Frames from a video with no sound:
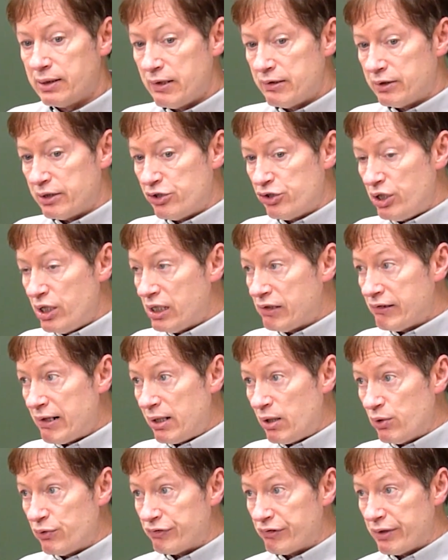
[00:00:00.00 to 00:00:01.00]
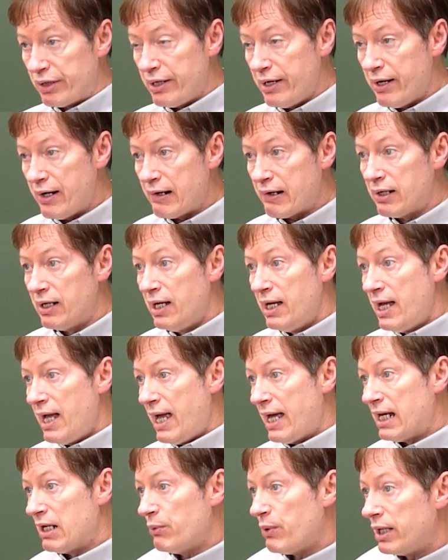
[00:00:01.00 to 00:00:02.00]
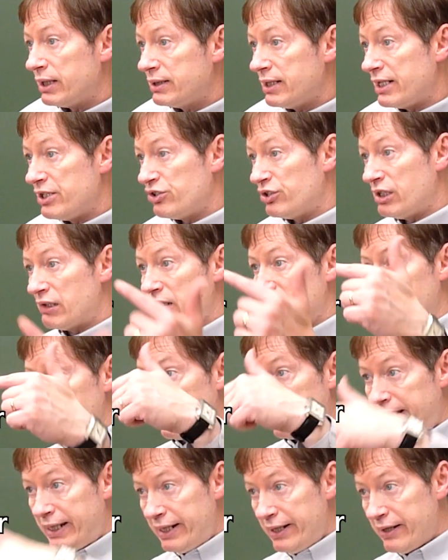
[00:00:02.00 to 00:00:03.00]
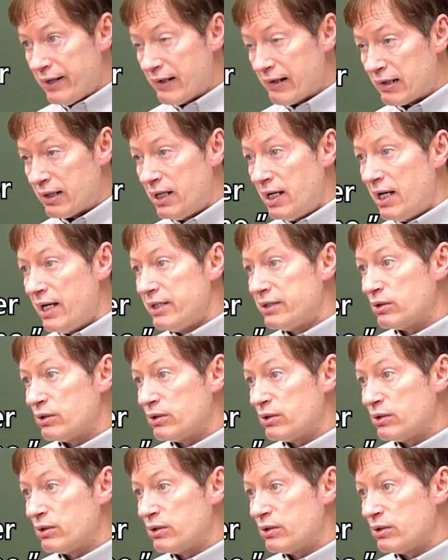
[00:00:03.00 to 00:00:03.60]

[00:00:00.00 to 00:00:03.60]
There's a chair right over there, and I want that chair here.